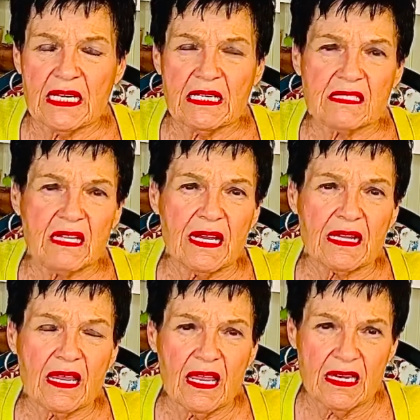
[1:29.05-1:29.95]
it's
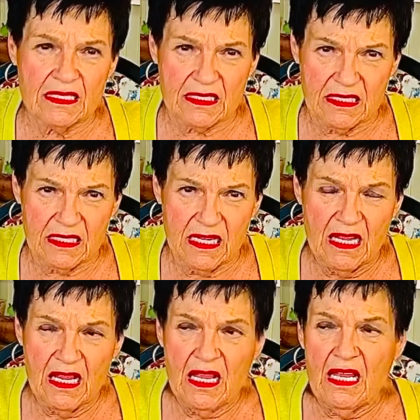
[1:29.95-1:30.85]
like acid
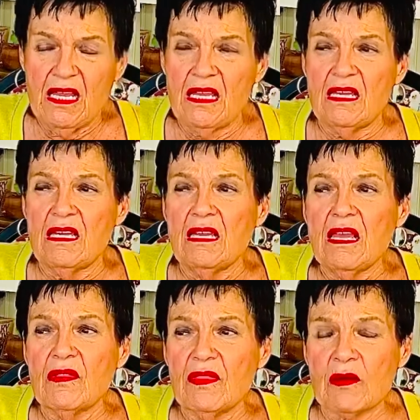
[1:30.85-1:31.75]

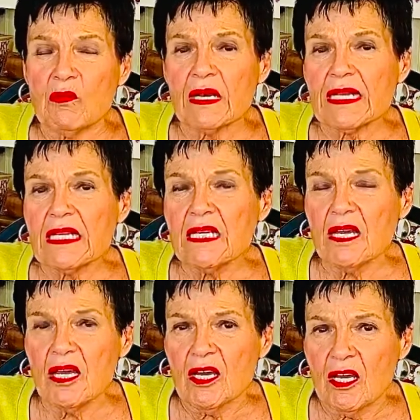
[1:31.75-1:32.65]
that will eat
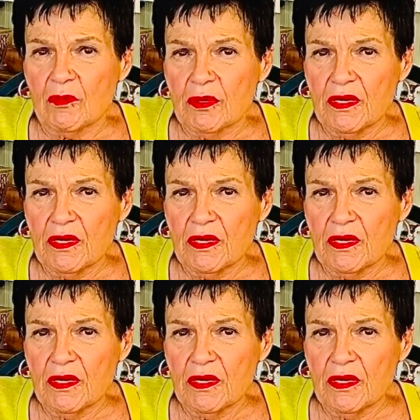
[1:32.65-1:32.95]
up